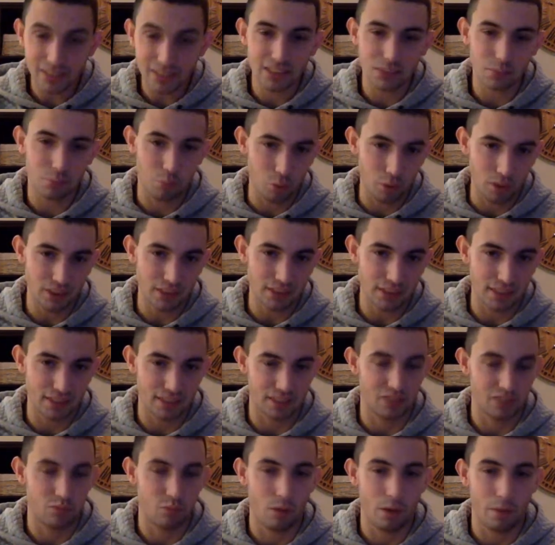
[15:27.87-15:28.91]
of disappointed that
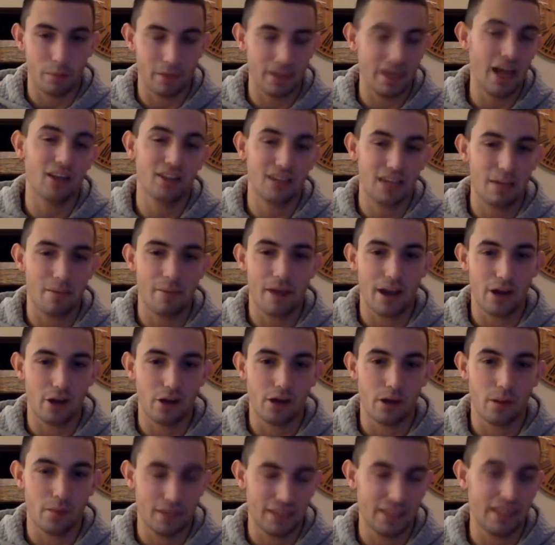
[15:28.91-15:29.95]
Texas won, but now looking back on
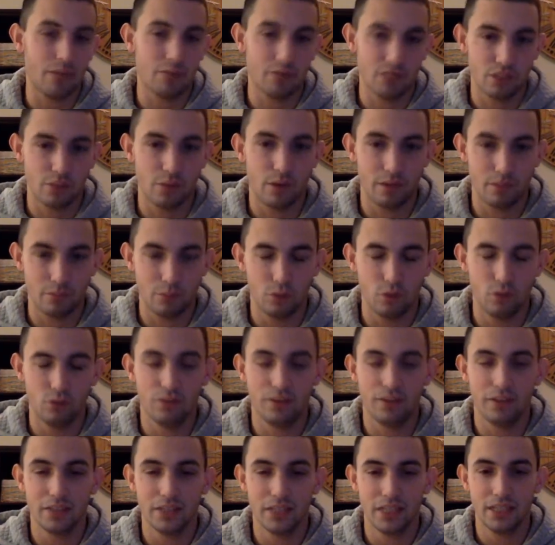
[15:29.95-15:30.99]
it, I'm like, that was the right move,
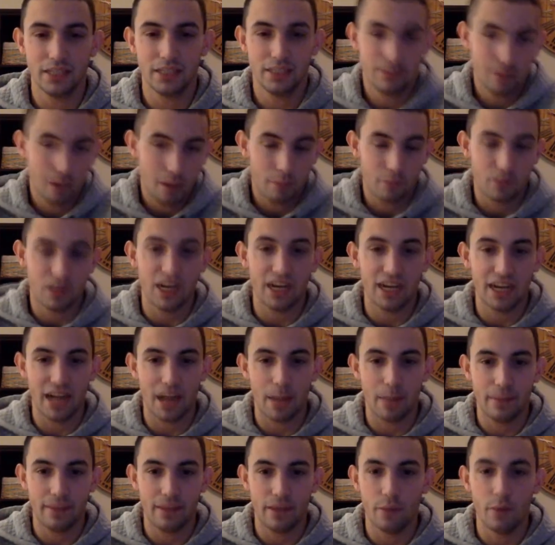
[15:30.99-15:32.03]
and I'm glad it
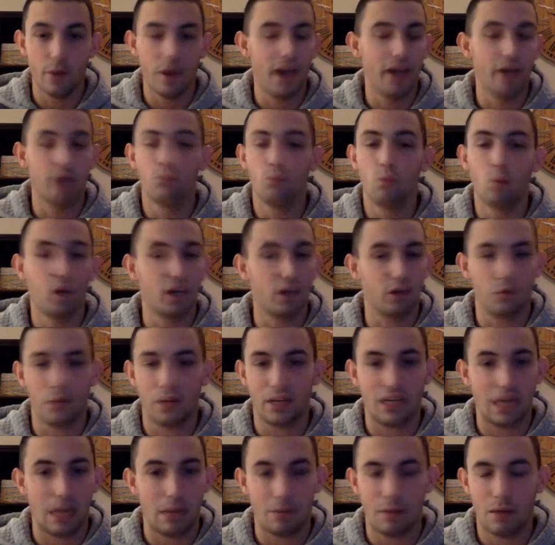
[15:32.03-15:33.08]
happened that way. And what a great
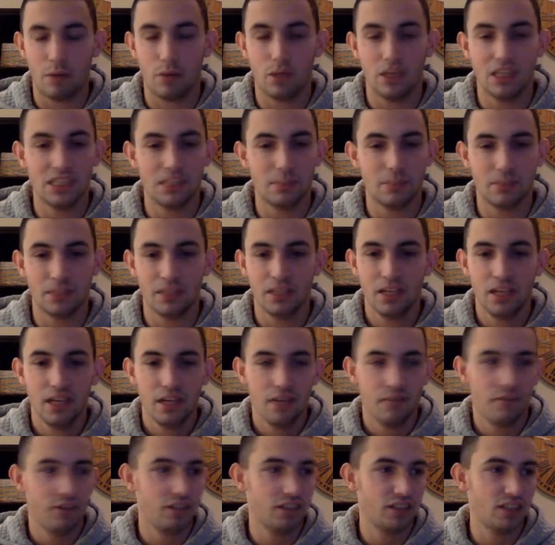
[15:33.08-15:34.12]
game that was. I mean,
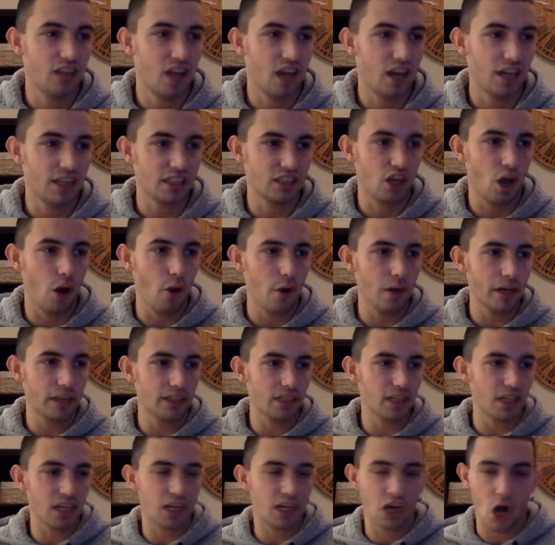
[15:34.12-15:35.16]
Vince Young, he's going to
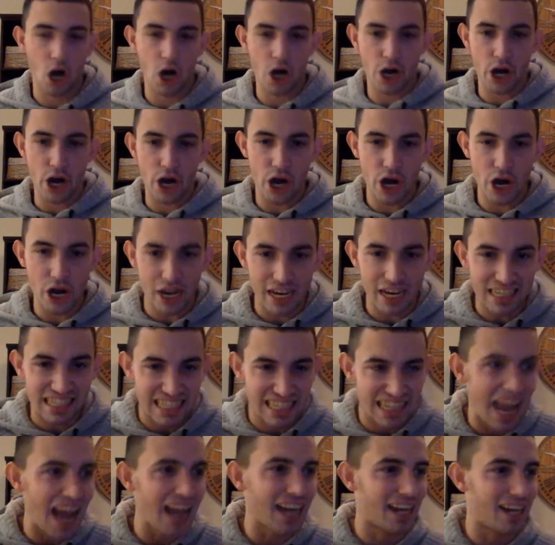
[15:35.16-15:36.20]
the corner. He's
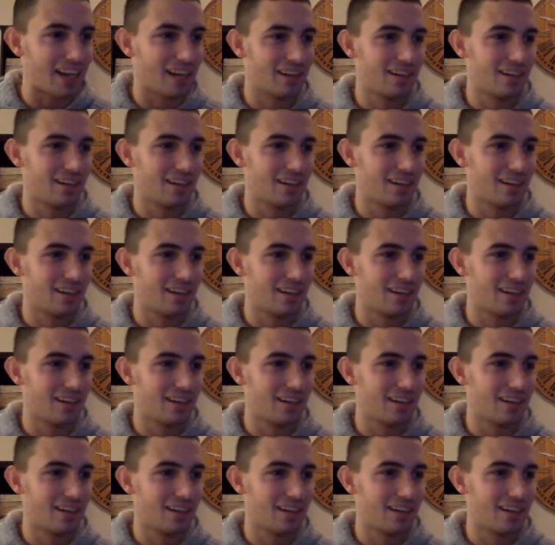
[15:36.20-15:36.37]
got it.